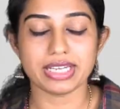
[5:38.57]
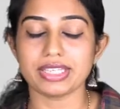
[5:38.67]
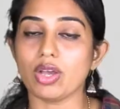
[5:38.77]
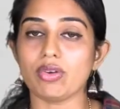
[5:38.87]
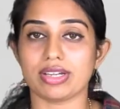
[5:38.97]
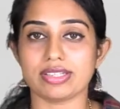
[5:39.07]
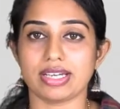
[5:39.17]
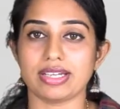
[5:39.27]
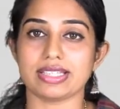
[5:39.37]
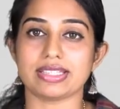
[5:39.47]
Now let us
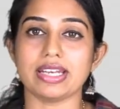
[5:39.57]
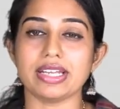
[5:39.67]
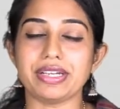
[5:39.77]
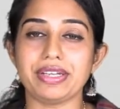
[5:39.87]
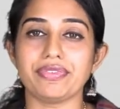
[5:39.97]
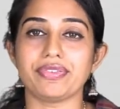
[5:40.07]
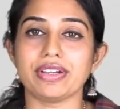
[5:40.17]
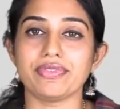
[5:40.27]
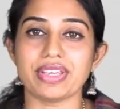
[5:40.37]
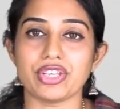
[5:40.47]
understand a
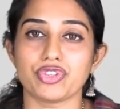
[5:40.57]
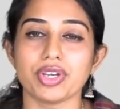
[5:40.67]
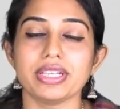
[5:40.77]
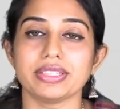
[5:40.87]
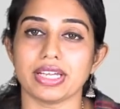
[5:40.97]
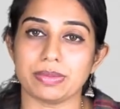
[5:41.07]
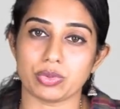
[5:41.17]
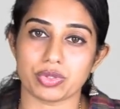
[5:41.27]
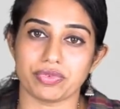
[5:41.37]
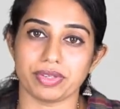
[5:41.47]
different feature in the
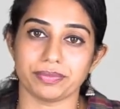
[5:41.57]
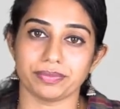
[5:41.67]
atmosphere.